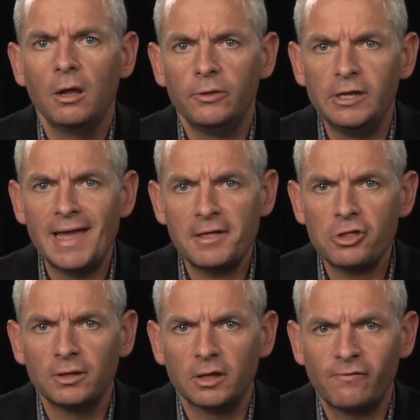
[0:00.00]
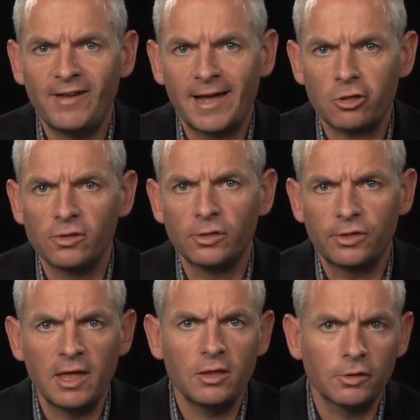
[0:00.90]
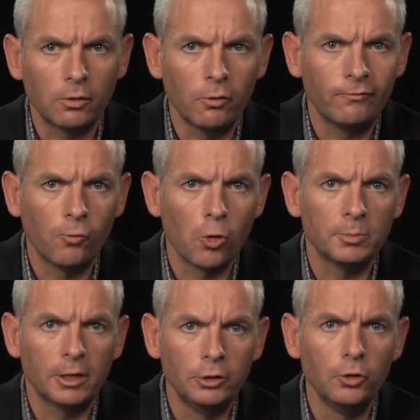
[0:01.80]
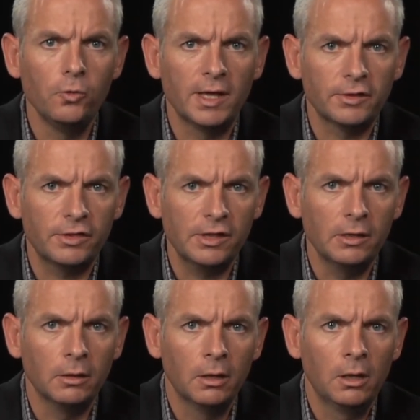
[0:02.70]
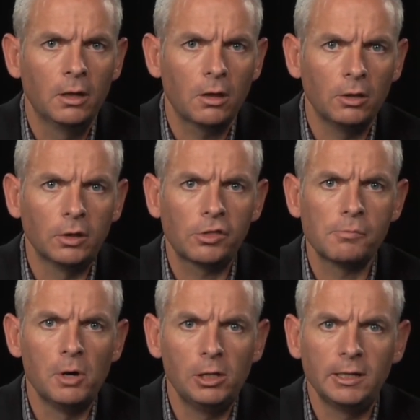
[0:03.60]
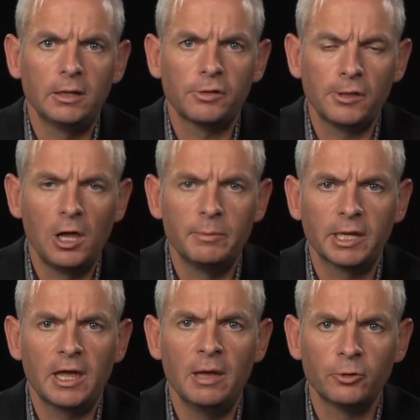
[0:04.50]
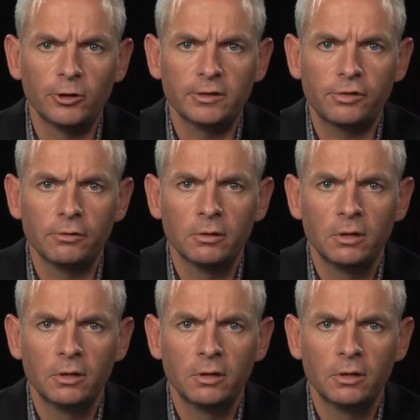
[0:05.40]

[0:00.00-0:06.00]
The nationalist factions days ago formed a new entity called the Somali Islamic Emirate